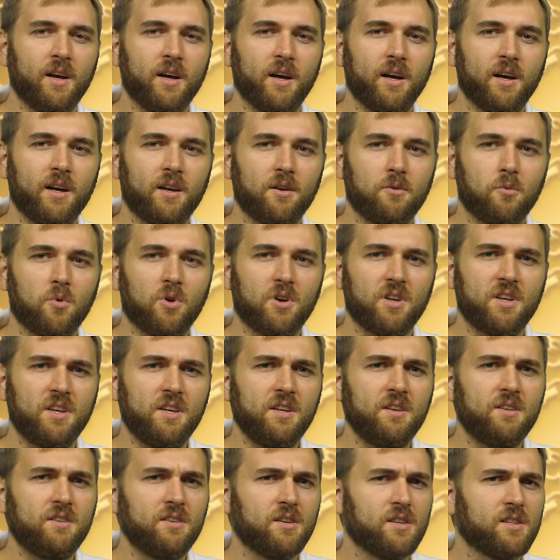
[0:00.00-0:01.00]
And what
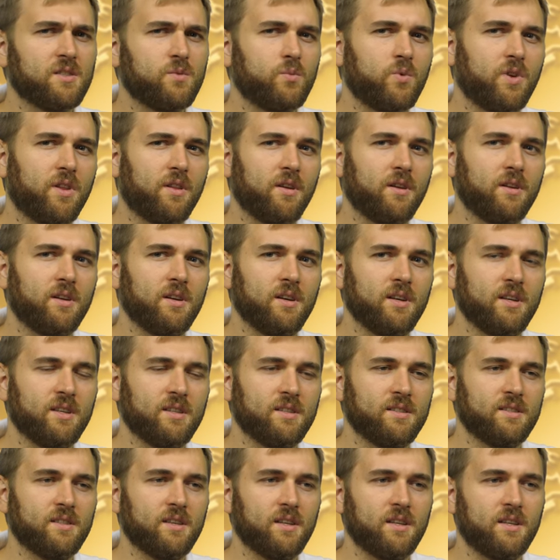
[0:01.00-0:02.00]
he does with it
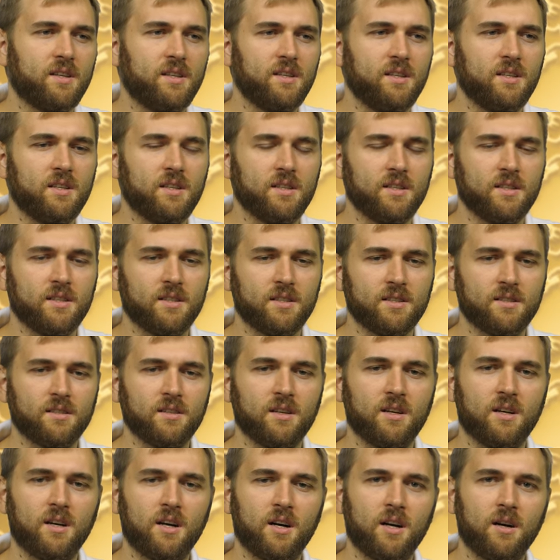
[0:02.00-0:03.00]
is he is
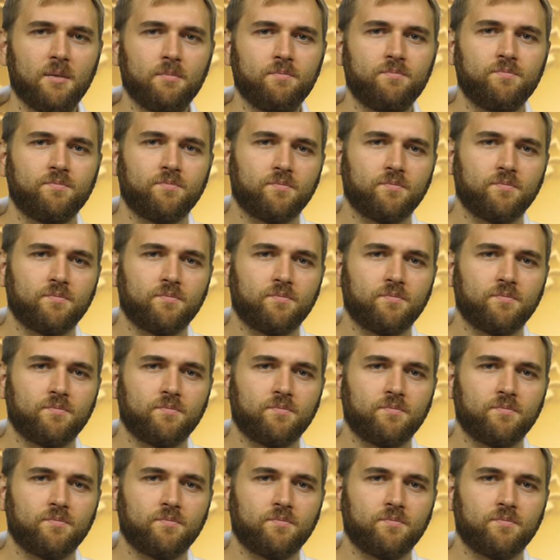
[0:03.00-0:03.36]
uh,